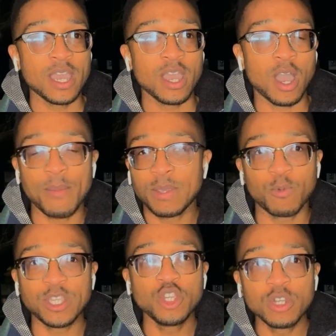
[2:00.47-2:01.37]
I mean,
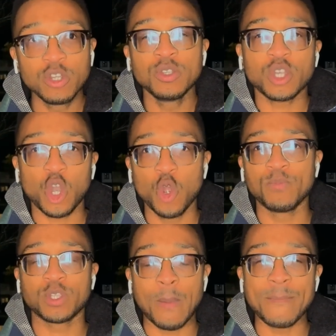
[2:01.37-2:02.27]
when you lose at home
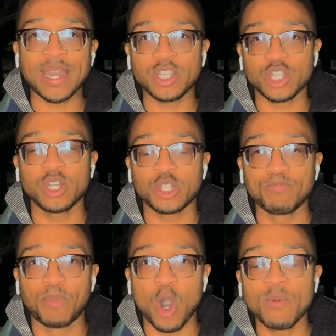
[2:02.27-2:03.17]
to a
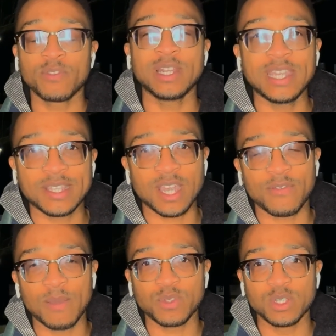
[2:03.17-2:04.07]
managerless bottom of the league
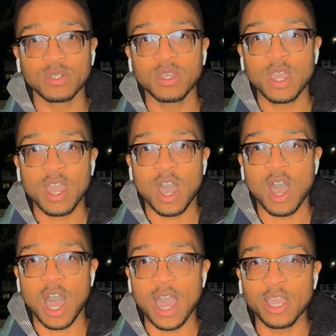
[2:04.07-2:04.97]
Southampton,
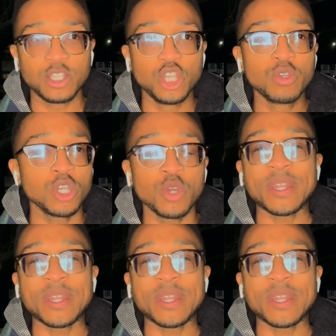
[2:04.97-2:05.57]
you can only